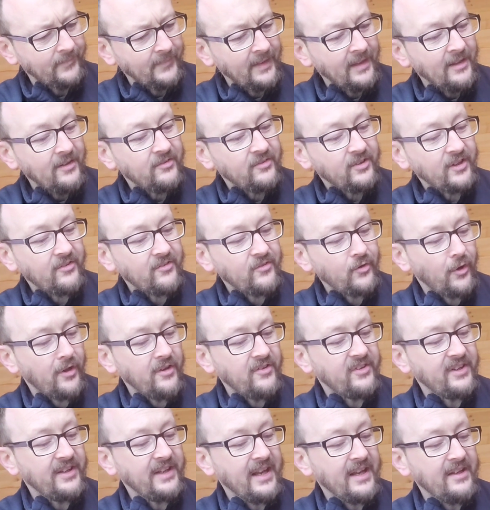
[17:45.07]
Says
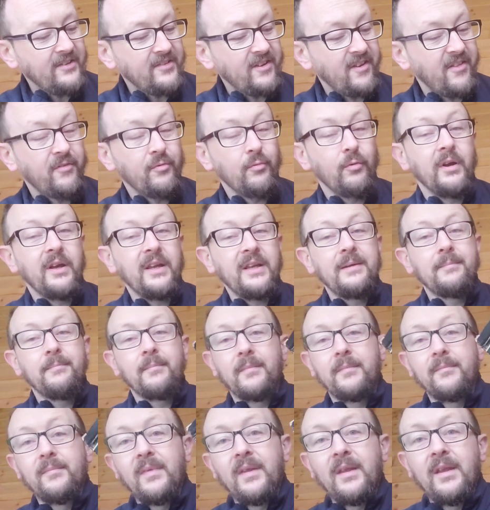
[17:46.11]
1983.
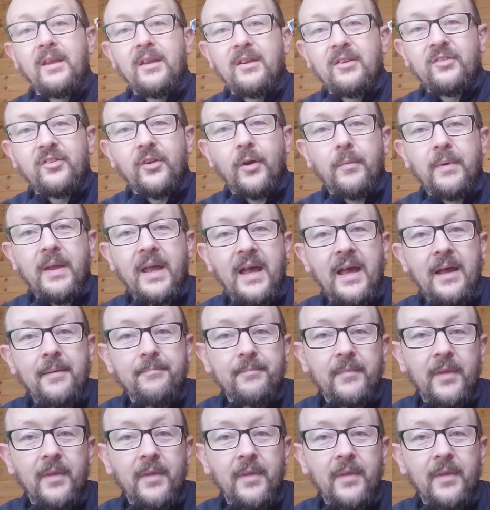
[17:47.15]
So yeah,